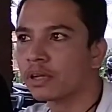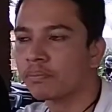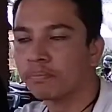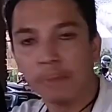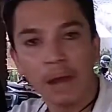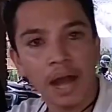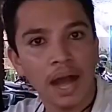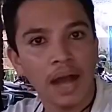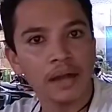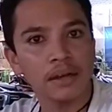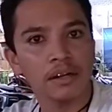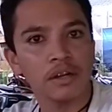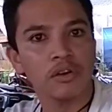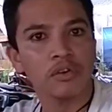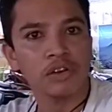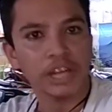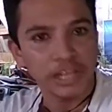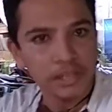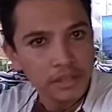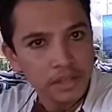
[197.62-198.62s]
Pahang
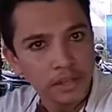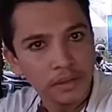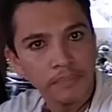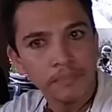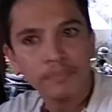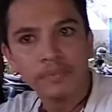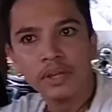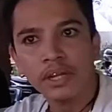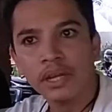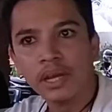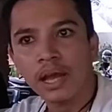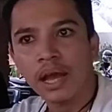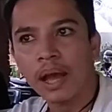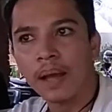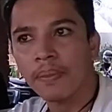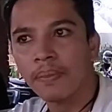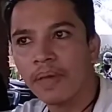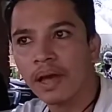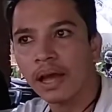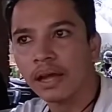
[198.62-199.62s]
Kingdom
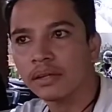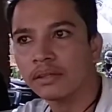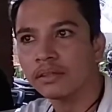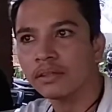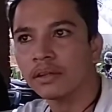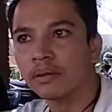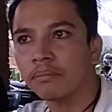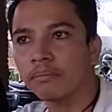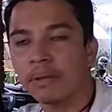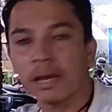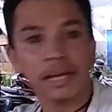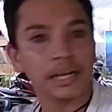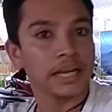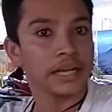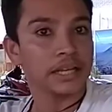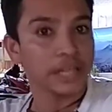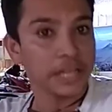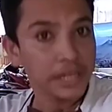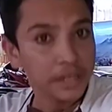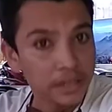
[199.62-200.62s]
and then
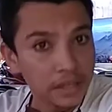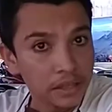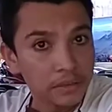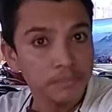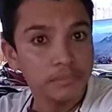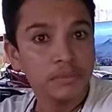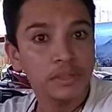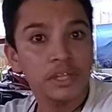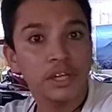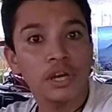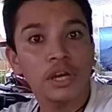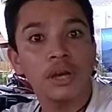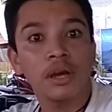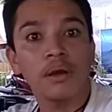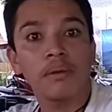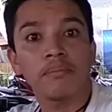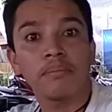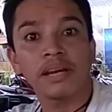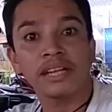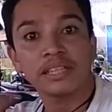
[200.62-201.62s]
Malacca Kingdom
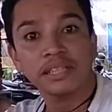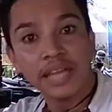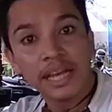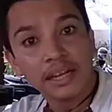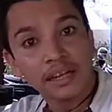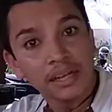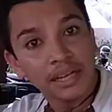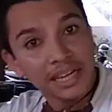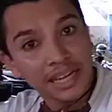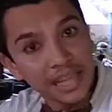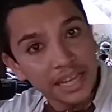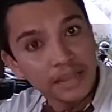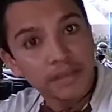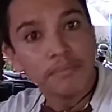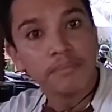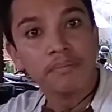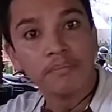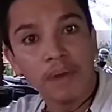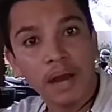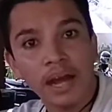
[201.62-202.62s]
by take lead
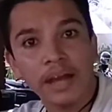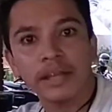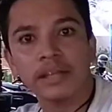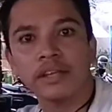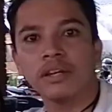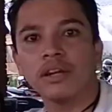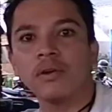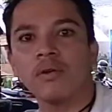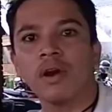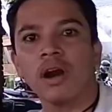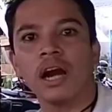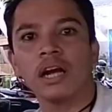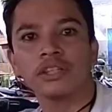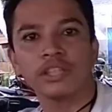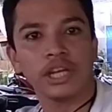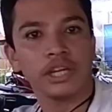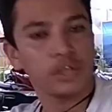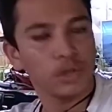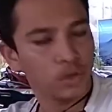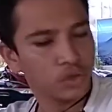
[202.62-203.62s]
by
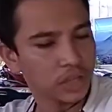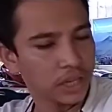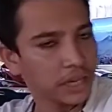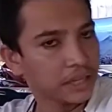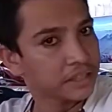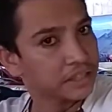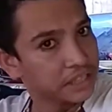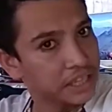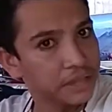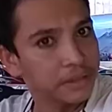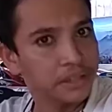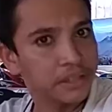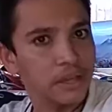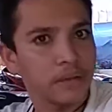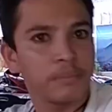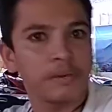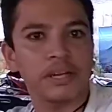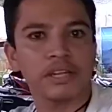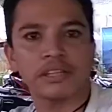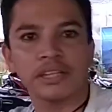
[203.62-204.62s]
Aceh Darussalam
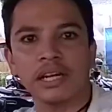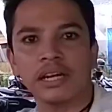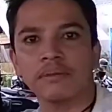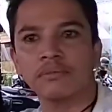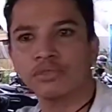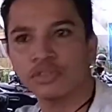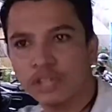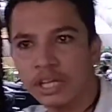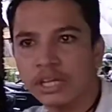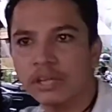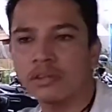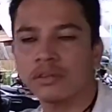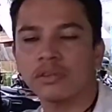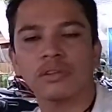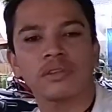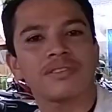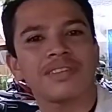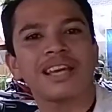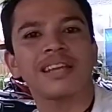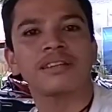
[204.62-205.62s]
Kingdom at the time since
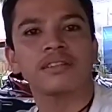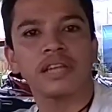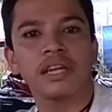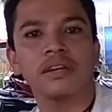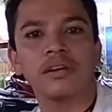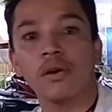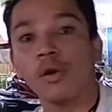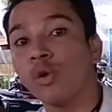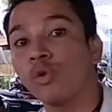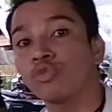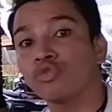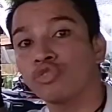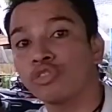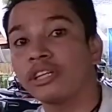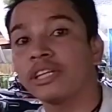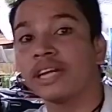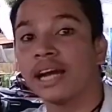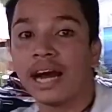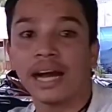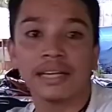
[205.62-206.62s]

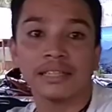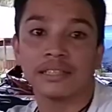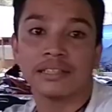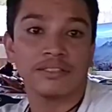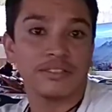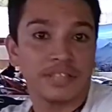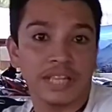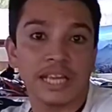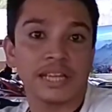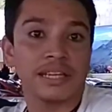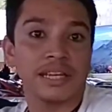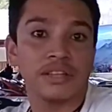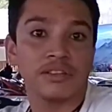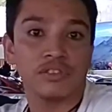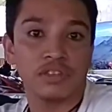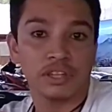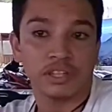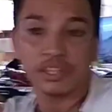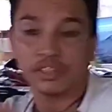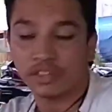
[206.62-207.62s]
1603 until
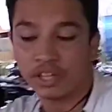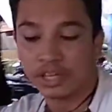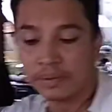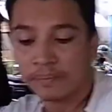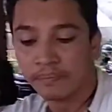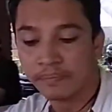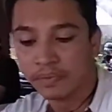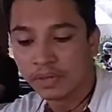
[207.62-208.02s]
1636.